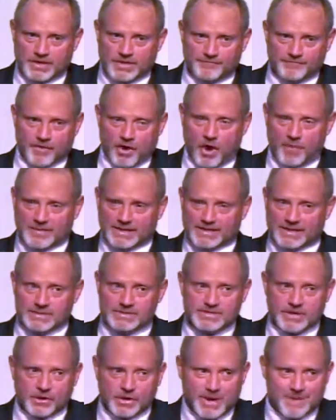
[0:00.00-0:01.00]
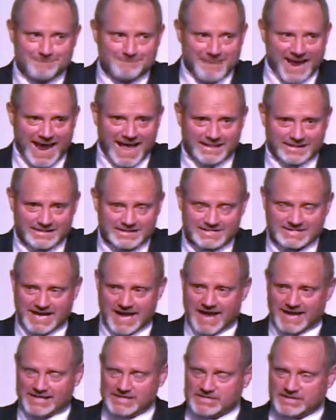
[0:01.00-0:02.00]
involvement, Libertarian ballot
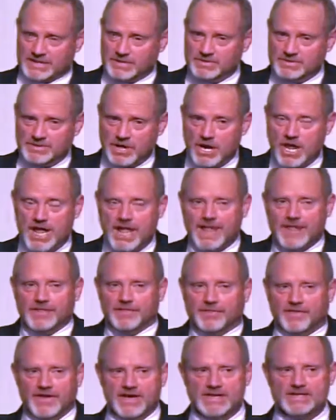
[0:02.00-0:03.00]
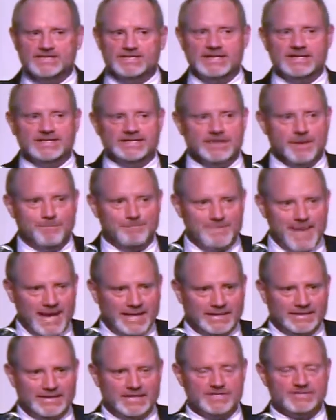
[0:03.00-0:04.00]
status, this is the
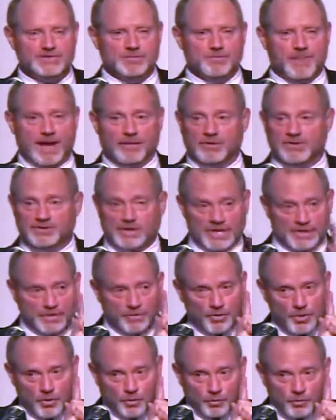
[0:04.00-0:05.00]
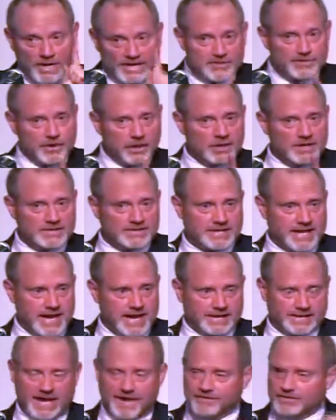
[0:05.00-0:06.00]
mechanism by which, and the original
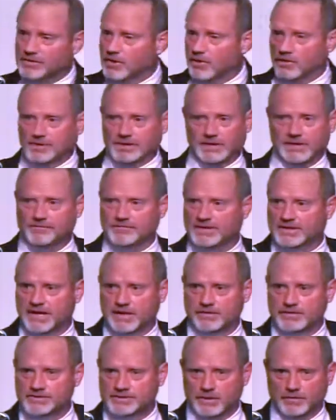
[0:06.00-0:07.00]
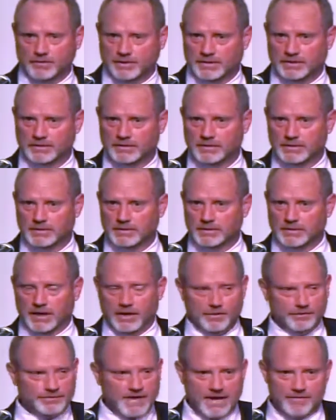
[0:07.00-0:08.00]
intent, David Nolan lived in Arizona. I
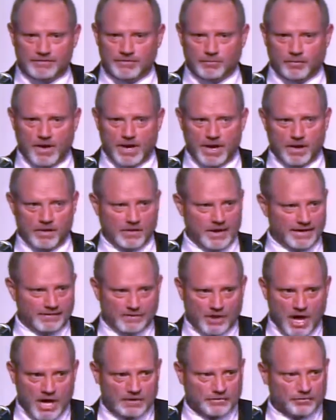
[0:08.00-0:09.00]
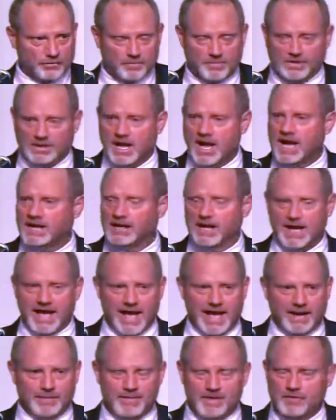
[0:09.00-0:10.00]
know David well. I talked to him a lot,
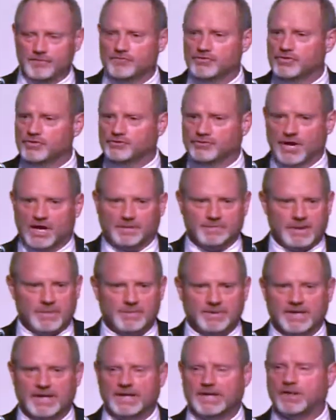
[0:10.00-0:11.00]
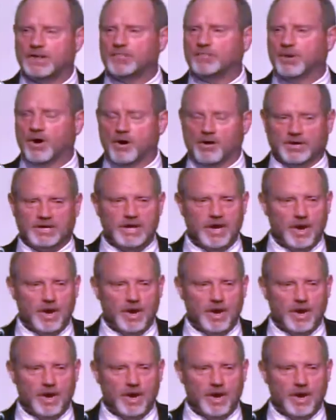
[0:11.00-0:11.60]
had him interviewed, talked about the beginning of the party,